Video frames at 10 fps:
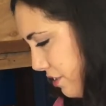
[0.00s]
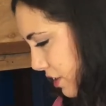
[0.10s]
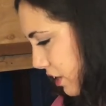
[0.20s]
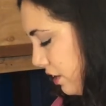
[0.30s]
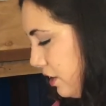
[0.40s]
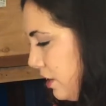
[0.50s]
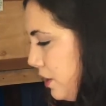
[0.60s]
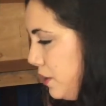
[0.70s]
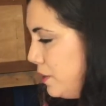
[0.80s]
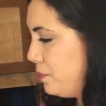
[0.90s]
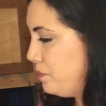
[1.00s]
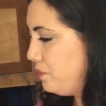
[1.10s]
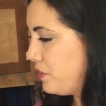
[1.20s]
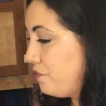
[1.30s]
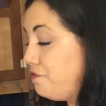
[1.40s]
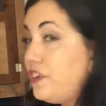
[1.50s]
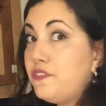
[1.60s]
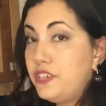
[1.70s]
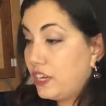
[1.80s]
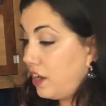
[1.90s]
there?
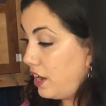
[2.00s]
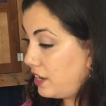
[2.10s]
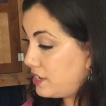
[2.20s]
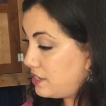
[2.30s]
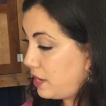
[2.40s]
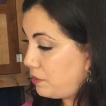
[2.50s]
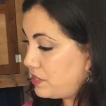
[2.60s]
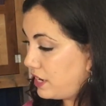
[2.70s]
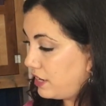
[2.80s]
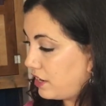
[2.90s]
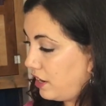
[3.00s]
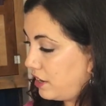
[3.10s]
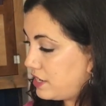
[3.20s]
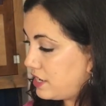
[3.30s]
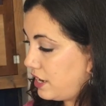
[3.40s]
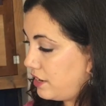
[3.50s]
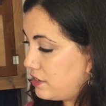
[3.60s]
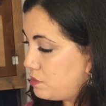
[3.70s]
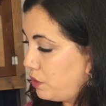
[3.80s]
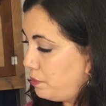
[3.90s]
50 cards, double-sided cards, and
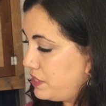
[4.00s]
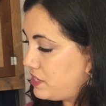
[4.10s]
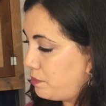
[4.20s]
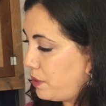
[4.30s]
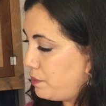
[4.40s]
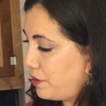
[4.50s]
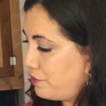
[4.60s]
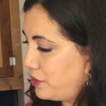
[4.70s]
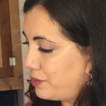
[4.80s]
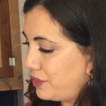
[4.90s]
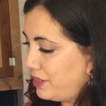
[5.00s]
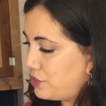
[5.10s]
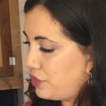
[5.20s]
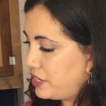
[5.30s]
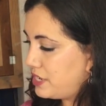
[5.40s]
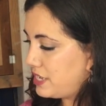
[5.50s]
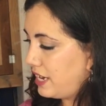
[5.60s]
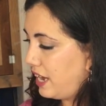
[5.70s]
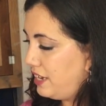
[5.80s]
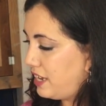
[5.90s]
small pieces of paper filled with illustrations and
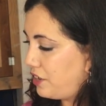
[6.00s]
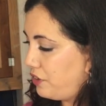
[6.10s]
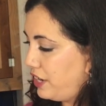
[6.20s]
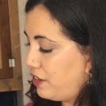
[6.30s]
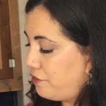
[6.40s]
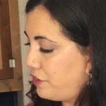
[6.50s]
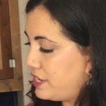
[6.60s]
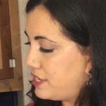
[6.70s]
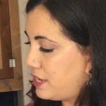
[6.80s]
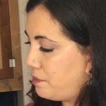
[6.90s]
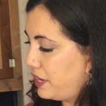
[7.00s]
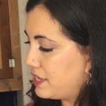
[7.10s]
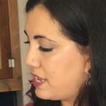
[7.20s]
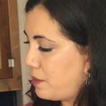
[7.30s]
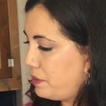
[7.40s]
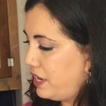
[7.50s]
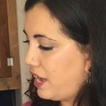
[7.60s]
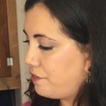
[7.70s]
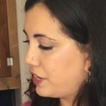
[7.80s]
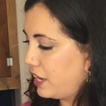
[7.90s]
hand lettering of phrases that make us happy,
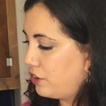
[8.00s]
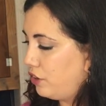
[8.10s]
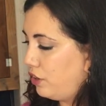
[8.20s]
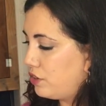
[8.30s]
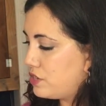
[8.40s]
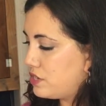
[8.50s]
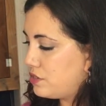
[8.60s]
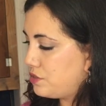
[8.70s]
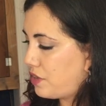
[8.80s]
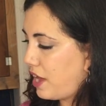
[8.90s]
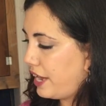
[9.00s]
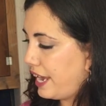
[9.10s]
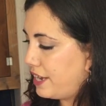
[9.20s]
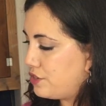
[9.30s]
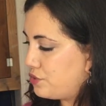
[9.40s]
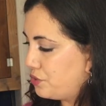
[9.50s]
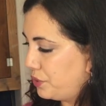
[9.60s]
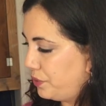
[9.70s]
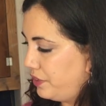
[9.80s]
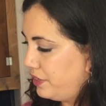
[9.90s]
laugh, giggle, sigh, and
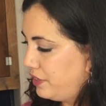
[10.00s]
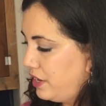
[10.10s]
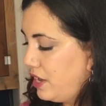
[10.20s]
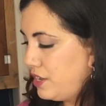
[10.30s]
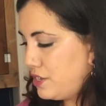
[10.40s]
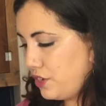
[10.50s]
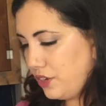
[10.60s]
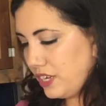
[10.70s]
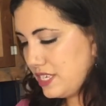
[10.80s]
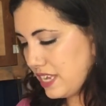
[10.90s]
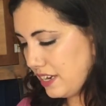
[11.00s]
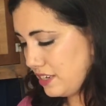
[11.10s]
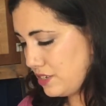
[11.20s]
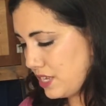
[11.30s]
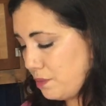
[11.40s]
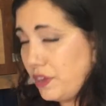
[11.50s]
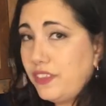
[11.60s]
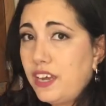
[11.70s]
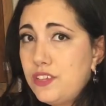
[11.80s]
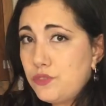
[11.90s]
soon. So you can send it to someone.
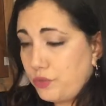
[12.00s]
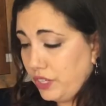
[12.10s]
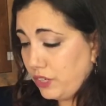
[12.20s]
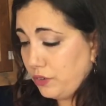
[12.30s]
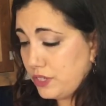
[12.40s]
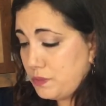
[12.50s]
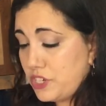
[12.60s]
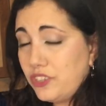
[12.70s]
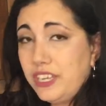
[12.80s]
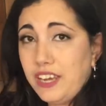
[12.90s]
That is really cool, especially